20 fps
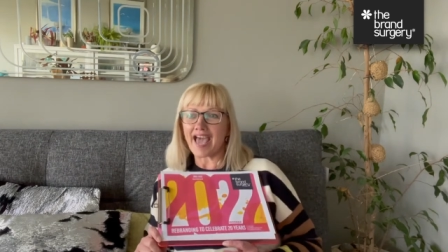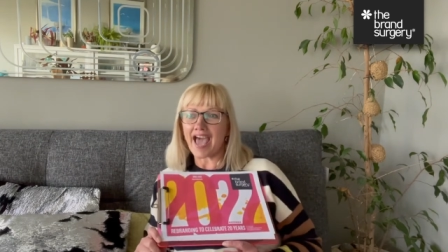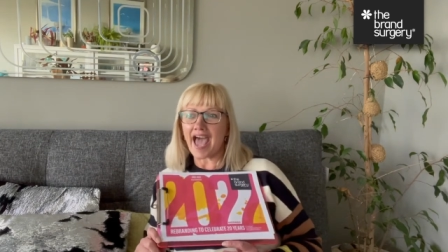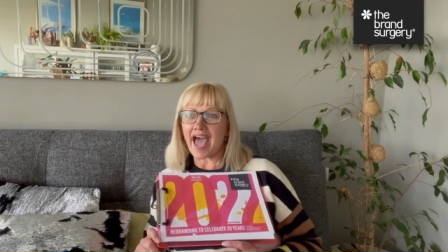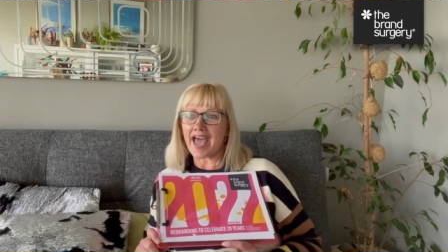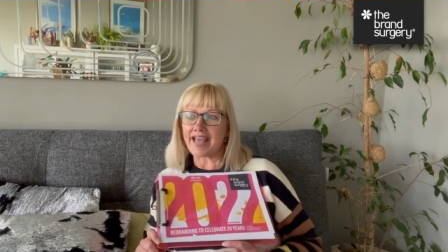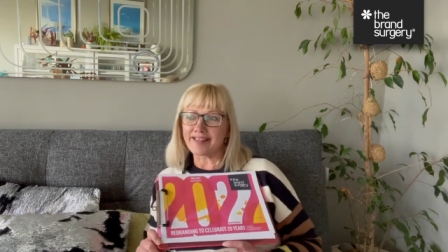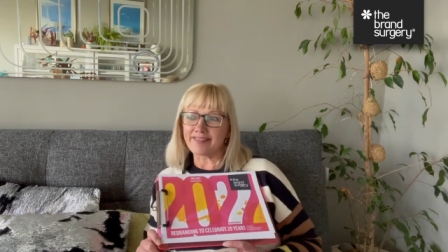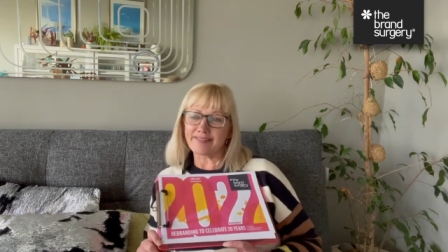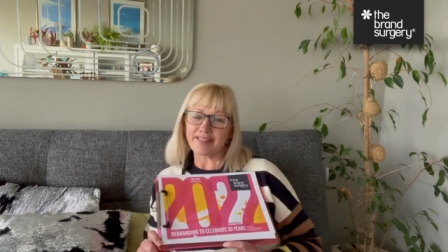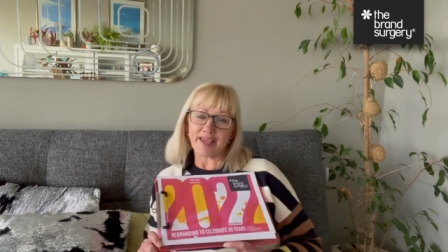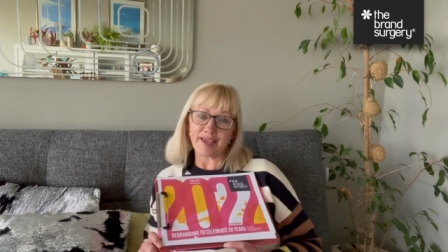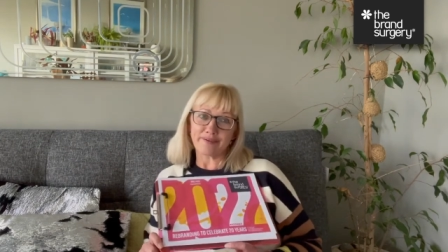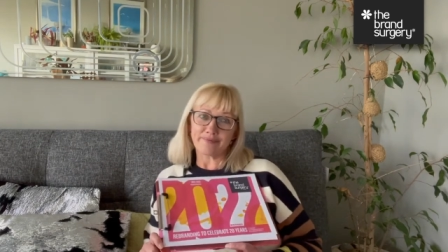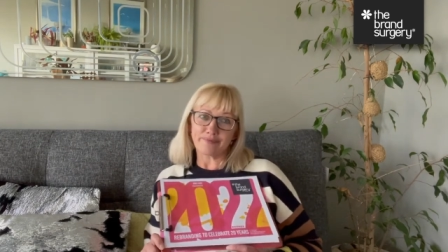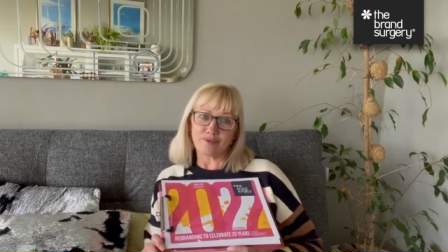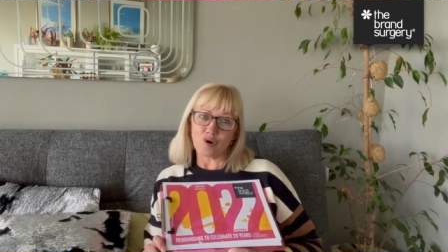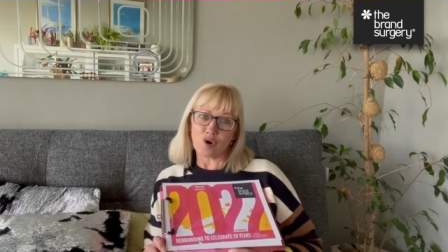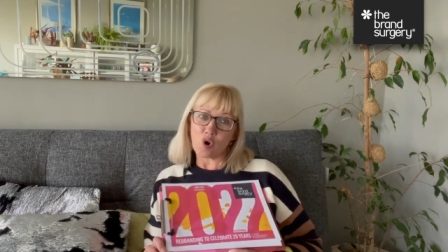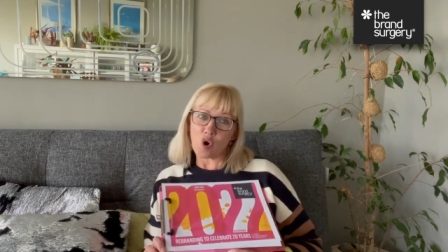and
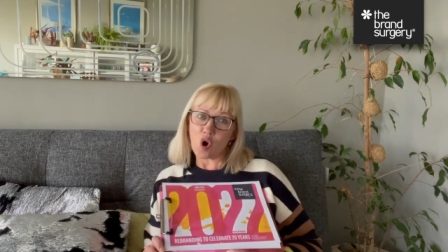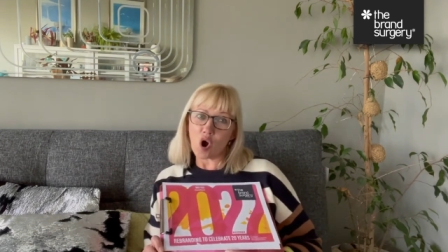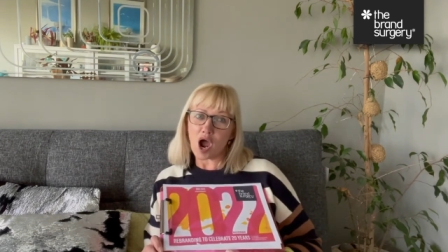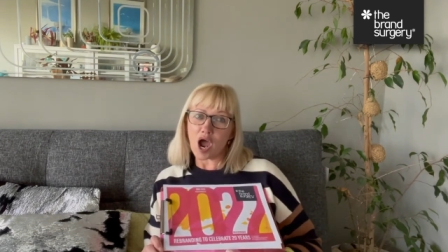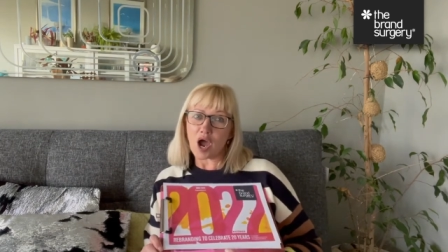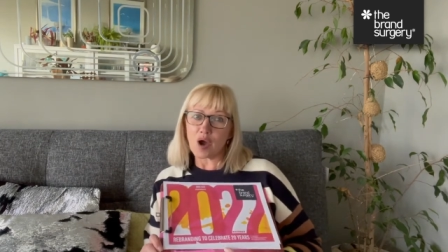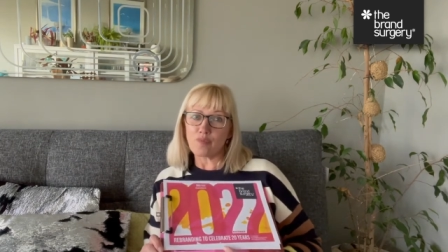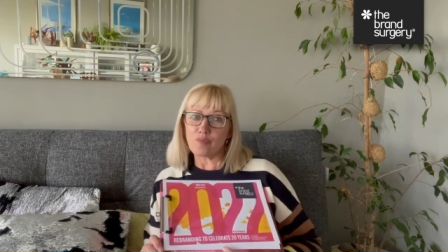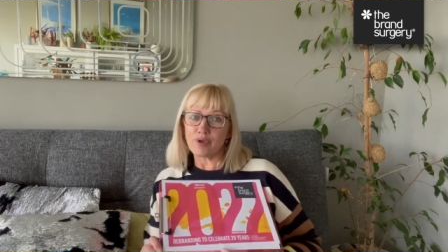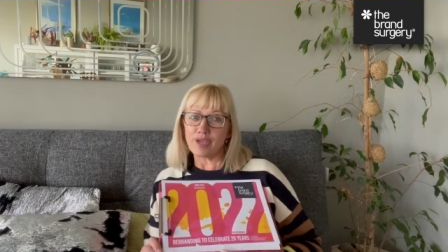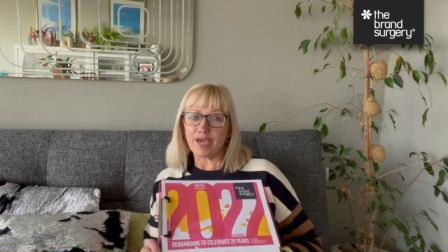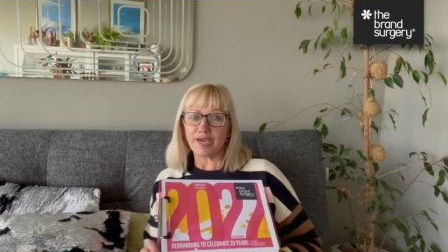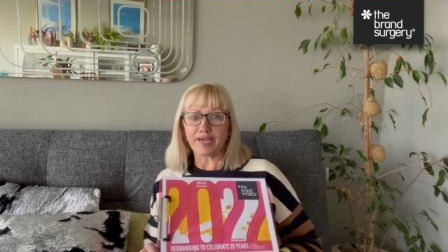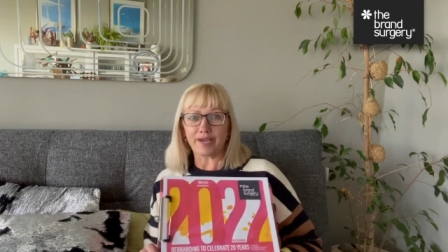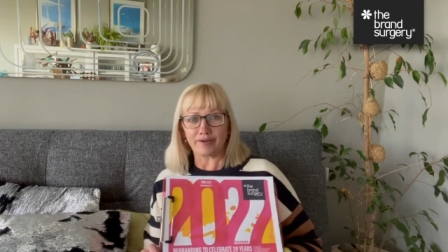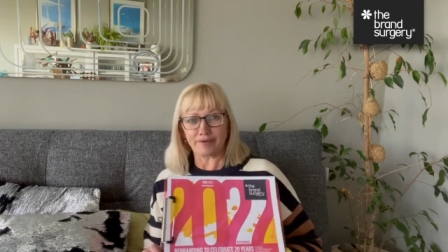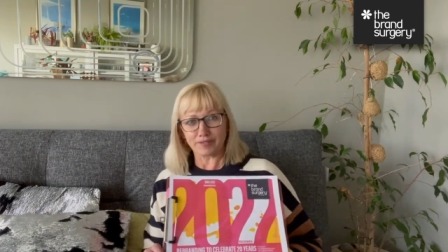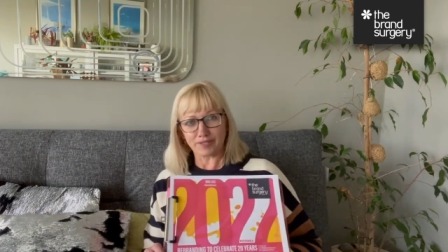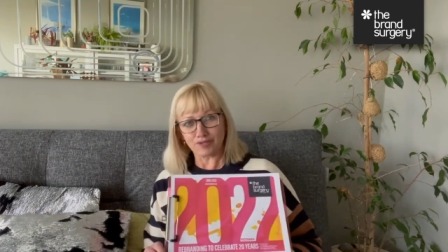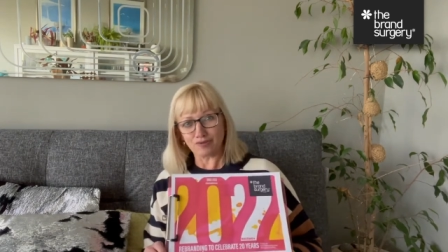therefore we are
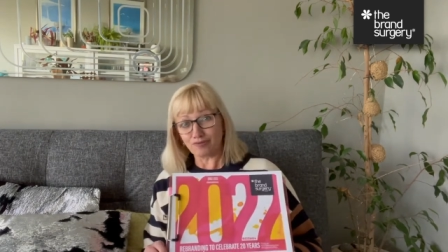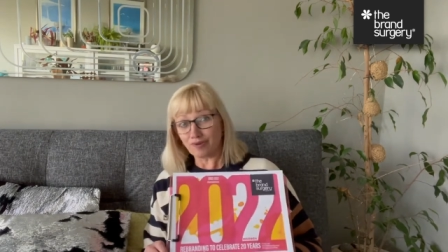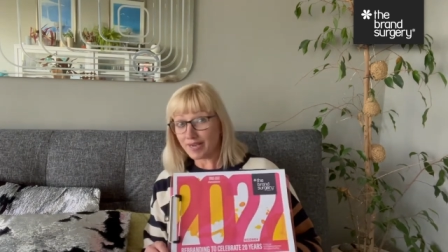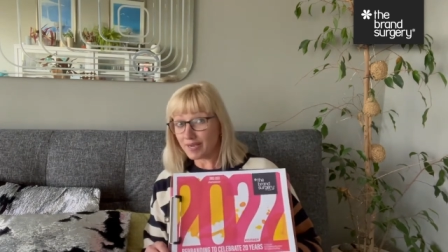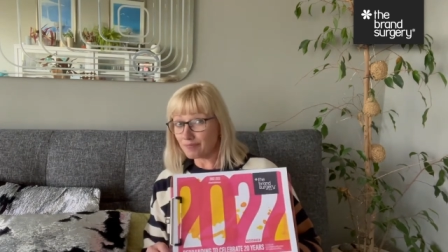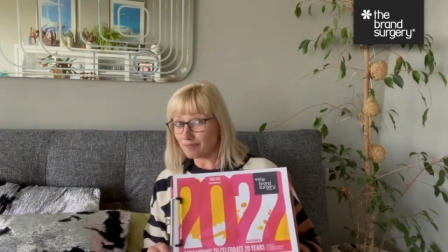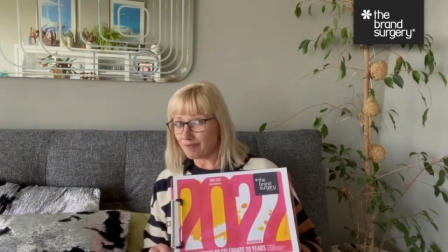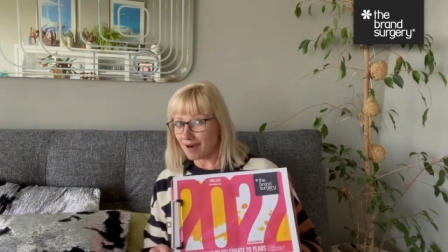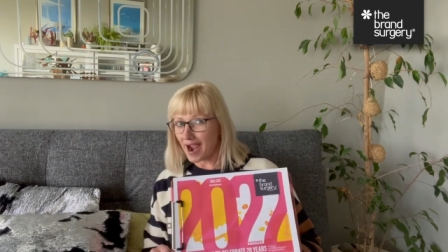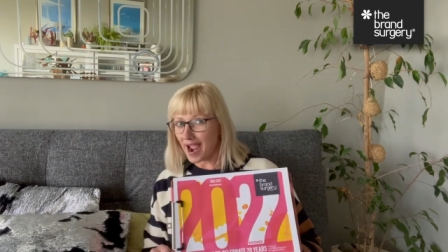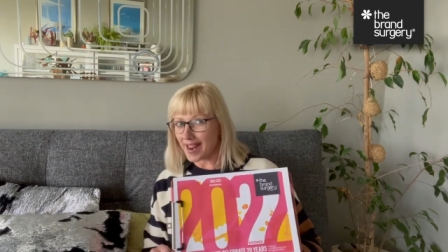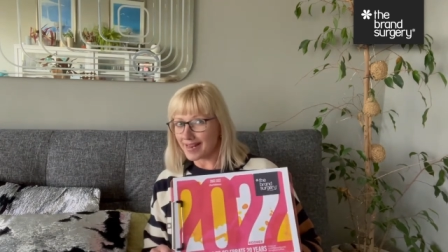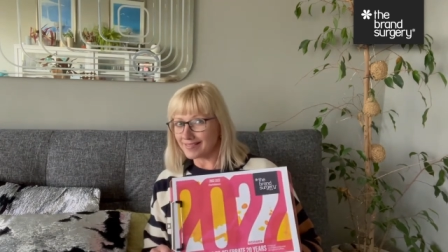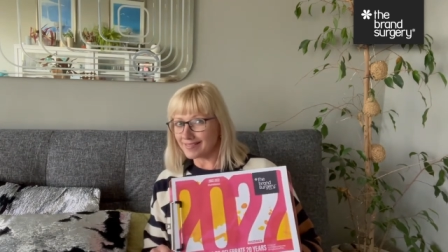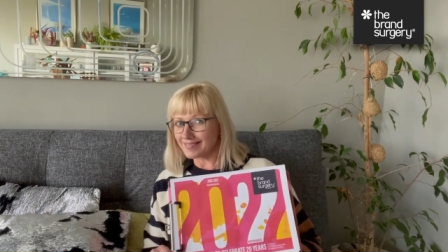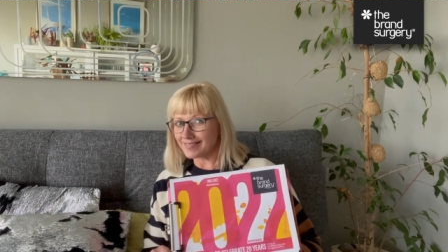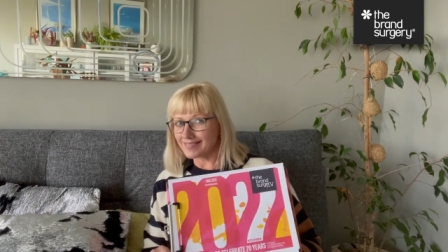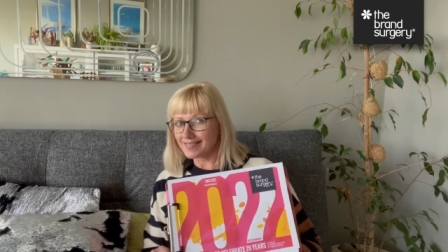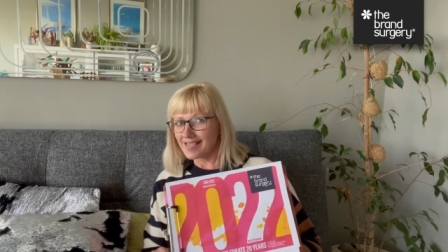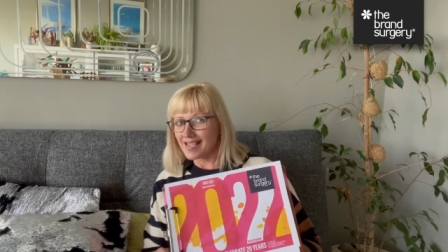going to
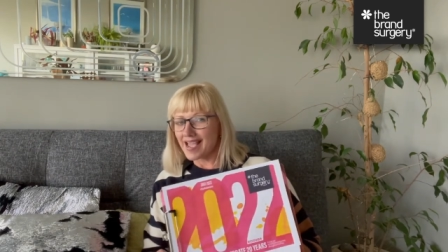rebrand.